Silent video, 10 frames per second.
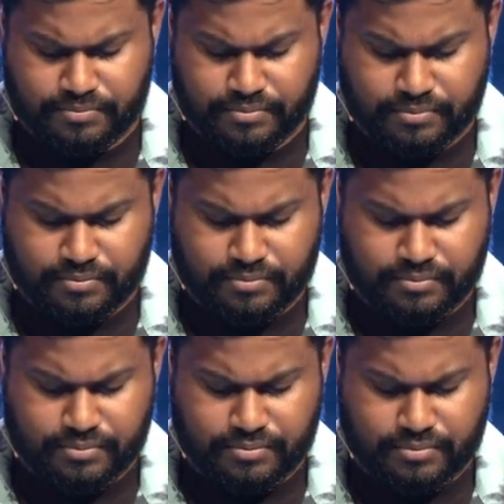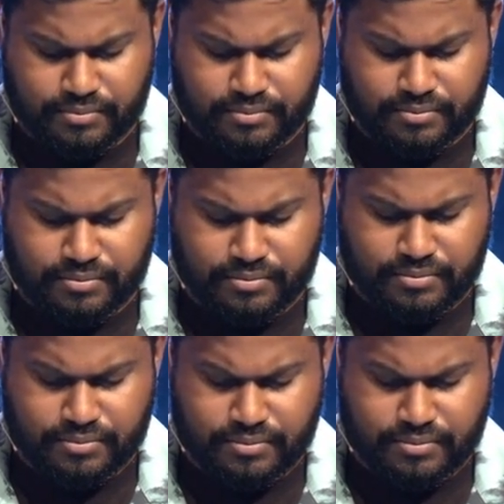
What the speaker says: Nothing is said.